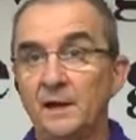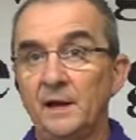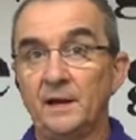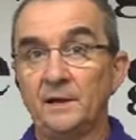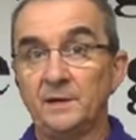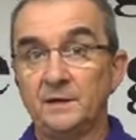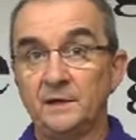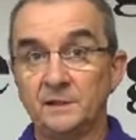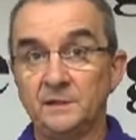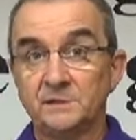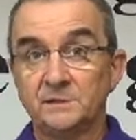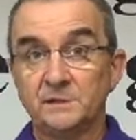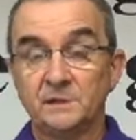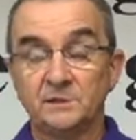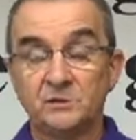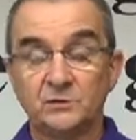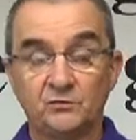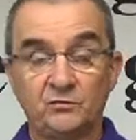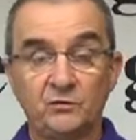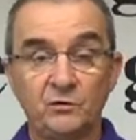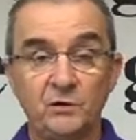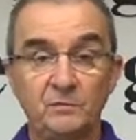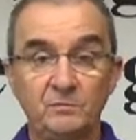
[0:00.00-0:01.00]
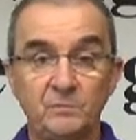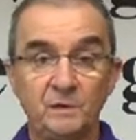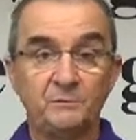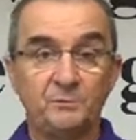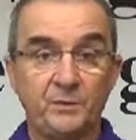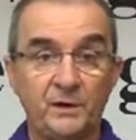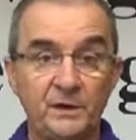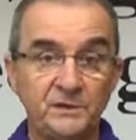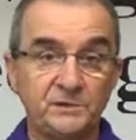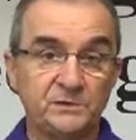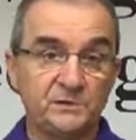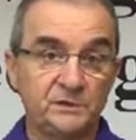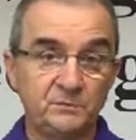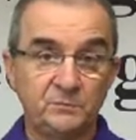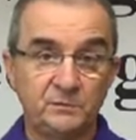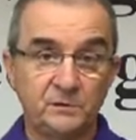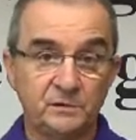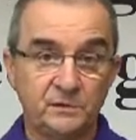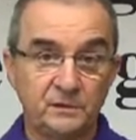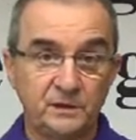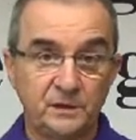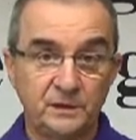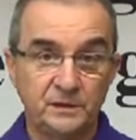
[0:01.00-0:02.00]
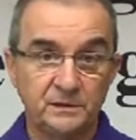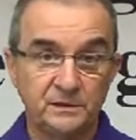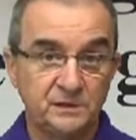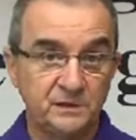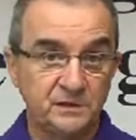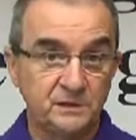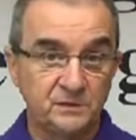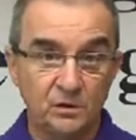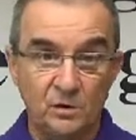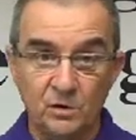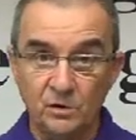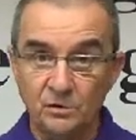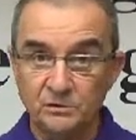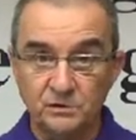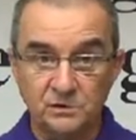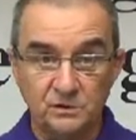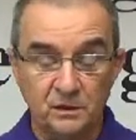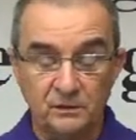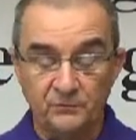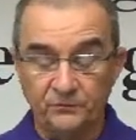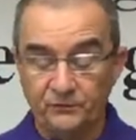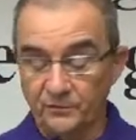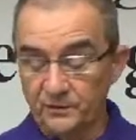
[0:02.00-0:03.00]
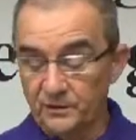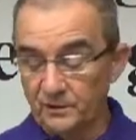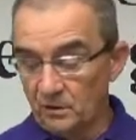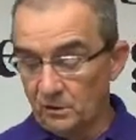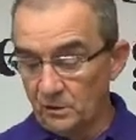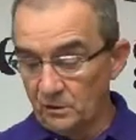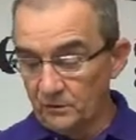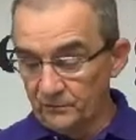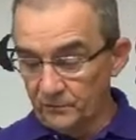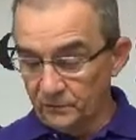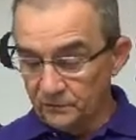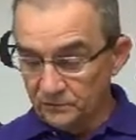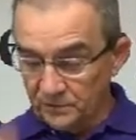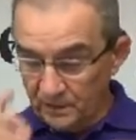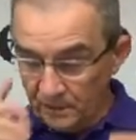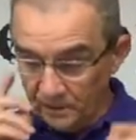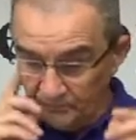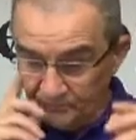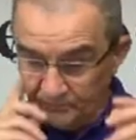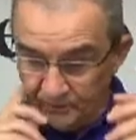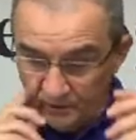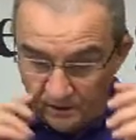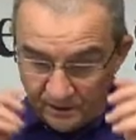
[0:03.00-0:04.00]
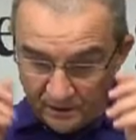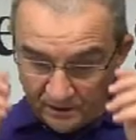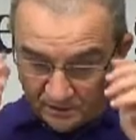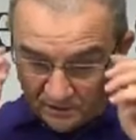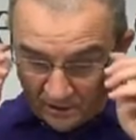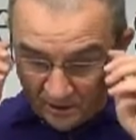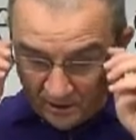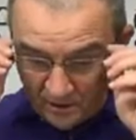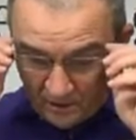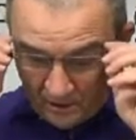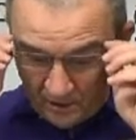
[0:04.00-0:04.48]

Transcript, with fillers: and He's extremely patient with us, He's long suffering, all those kind of things,